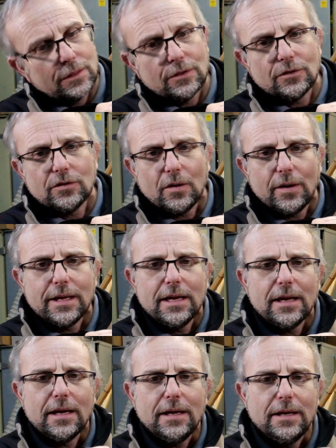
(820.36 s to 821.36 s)
the side
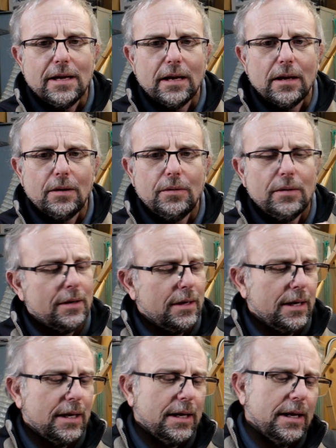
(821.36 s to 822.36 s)
here yellow,
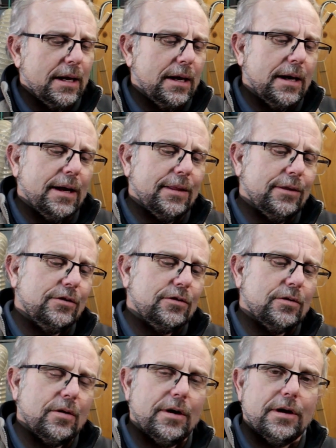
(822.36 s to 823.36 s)
and this
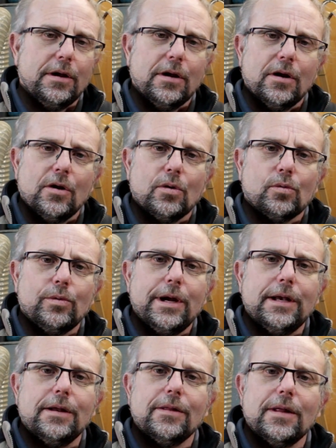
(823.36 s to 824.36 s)
side red.